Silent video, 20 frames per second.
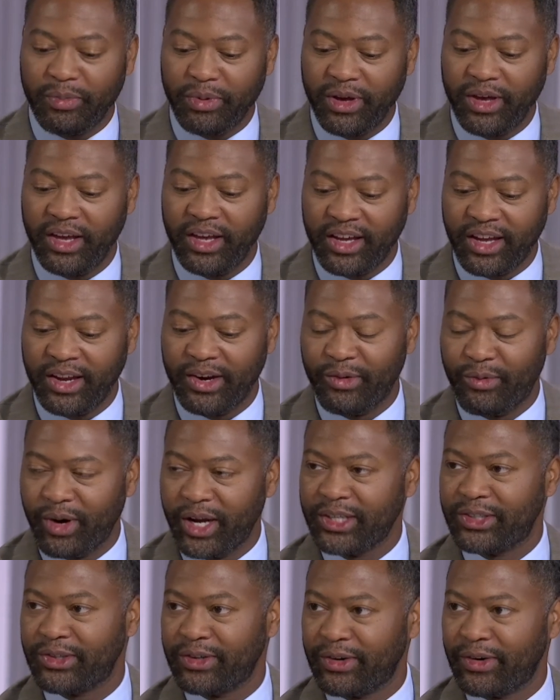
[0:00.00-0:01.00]
being in
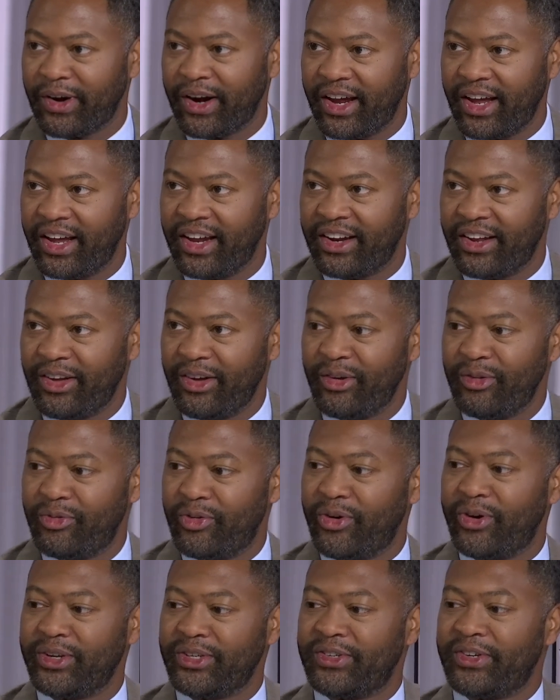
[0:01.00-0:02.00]
retrograde
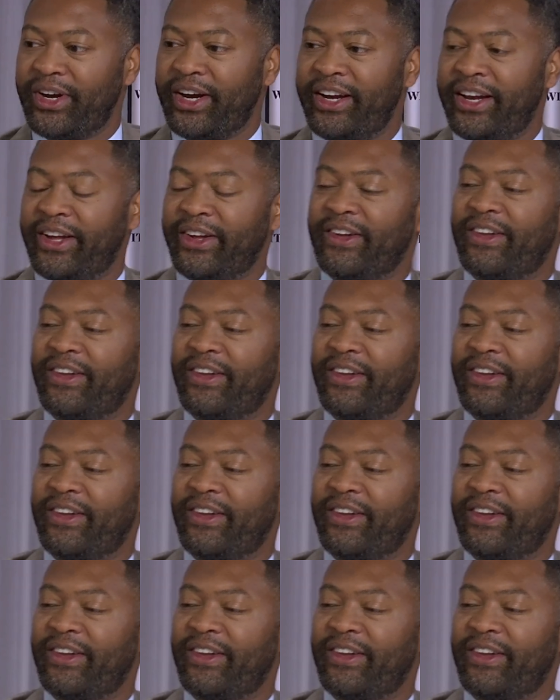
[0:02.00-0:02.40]
for us right now?